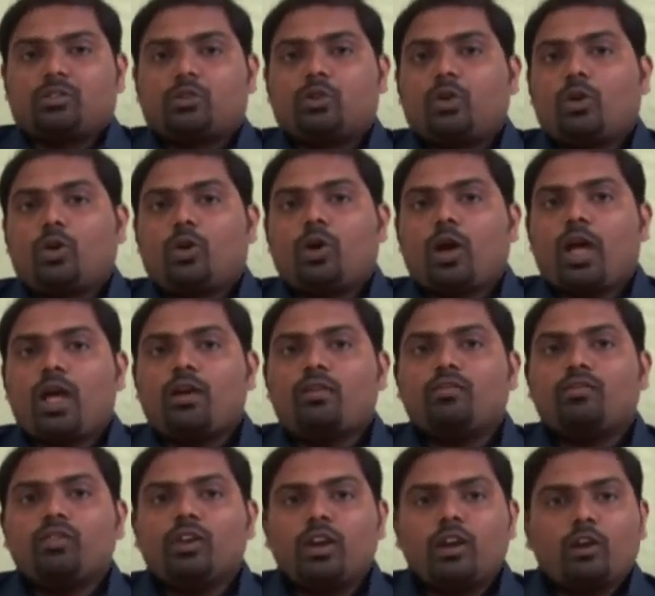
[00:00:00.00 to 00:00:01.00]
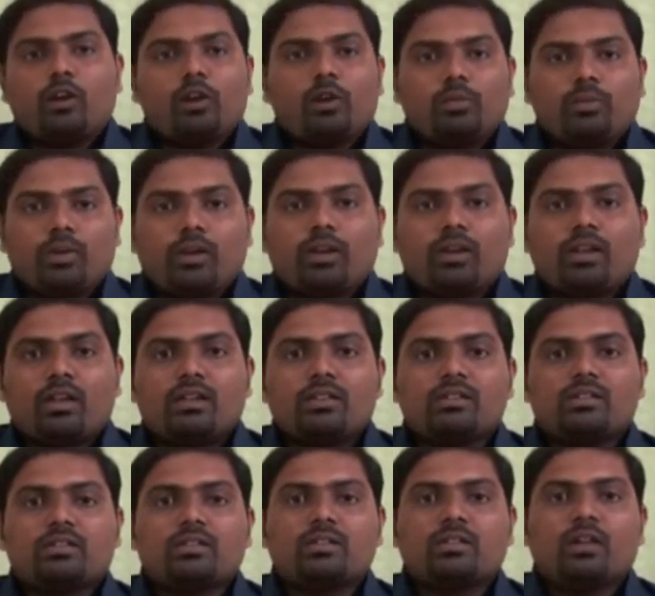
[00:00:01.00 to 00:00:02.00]
So every developer
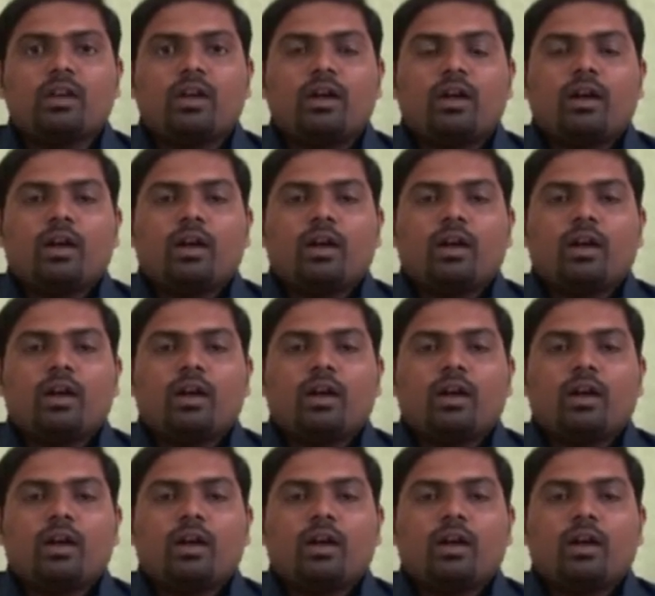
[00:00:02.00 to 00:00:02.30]
is